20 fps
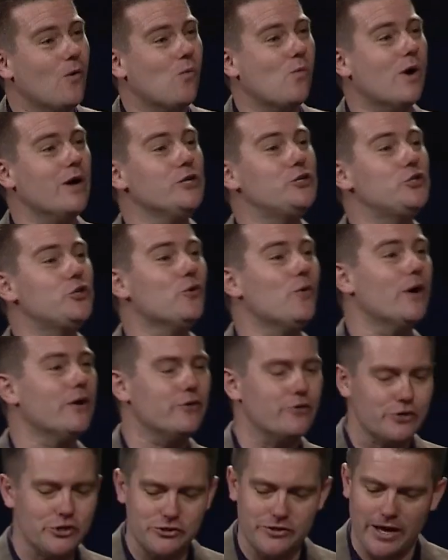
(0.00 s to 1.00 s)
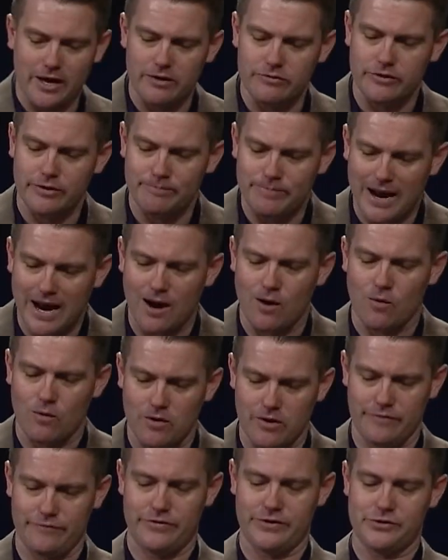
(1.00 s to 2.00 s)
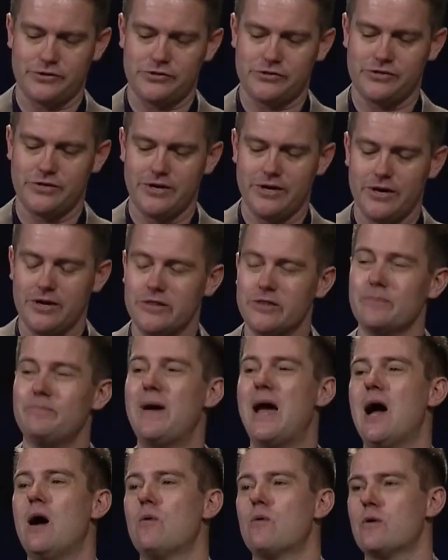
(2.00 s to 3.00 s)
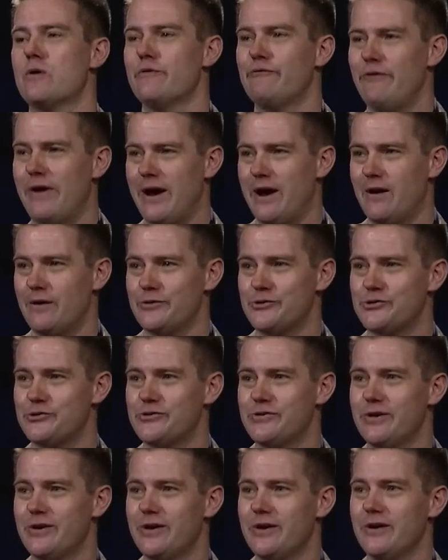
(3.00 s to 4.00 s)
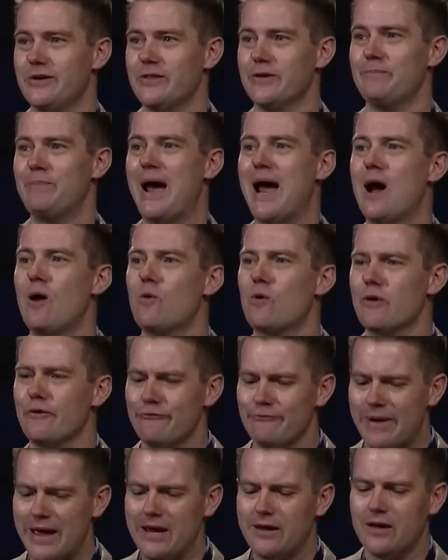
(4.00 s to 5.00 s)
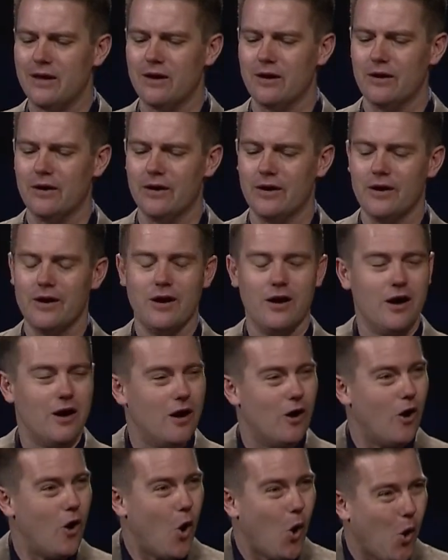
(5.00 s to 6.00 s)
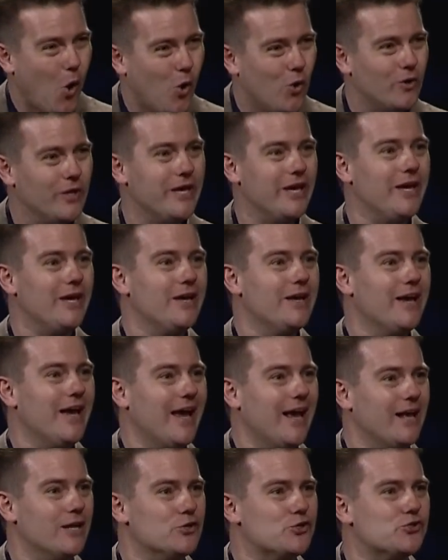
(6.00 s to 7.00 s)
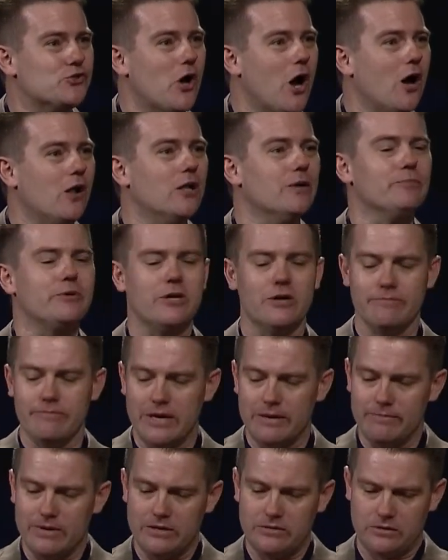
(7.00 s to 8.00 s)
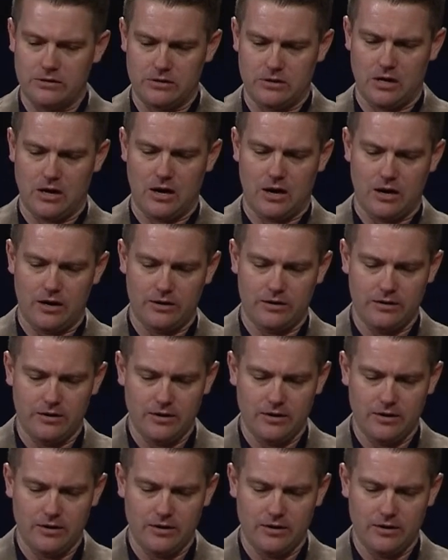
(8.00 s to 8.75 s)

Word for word: Once you understand the power of this, the power of vows, the power of making a, a holy and solemn commitment to God,